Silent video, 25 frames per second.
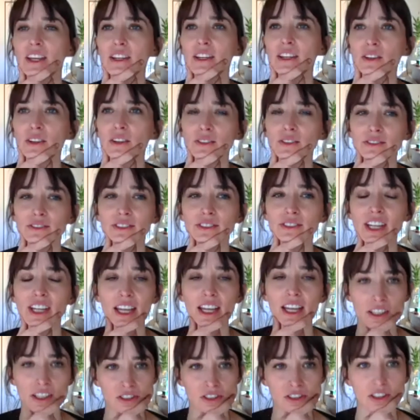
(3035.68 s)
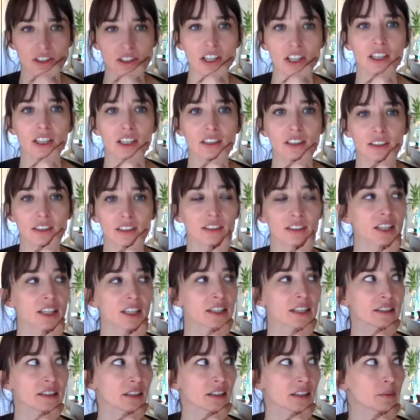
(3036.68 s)
don't take as long
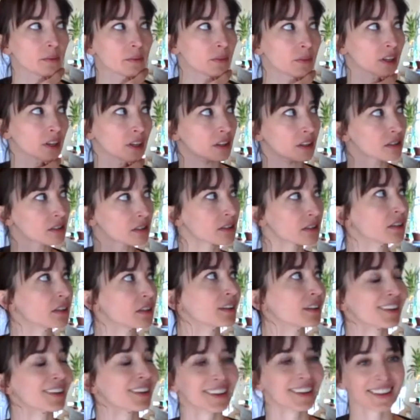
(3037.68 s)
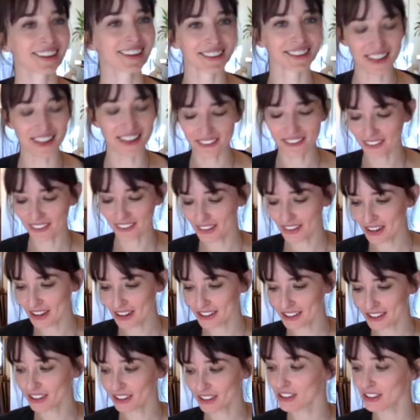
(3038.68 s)
as some things. Definitely not
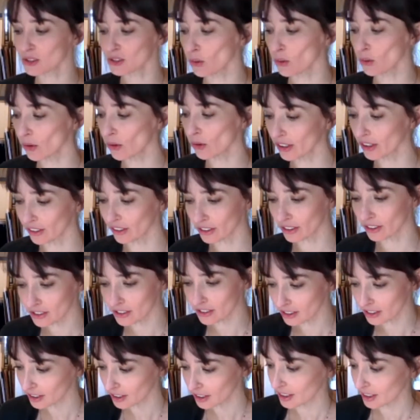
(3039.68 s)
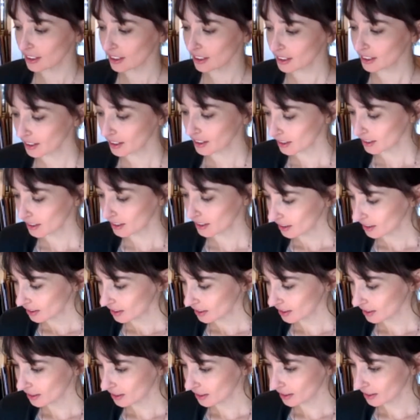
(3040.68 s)
as long as oils.
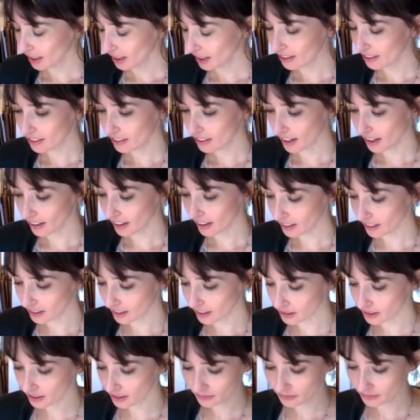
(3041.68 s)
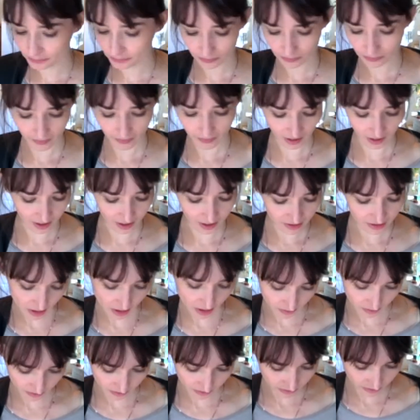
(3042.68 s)
I think I have
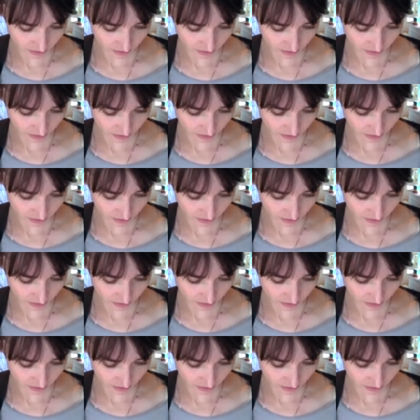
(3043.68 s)
some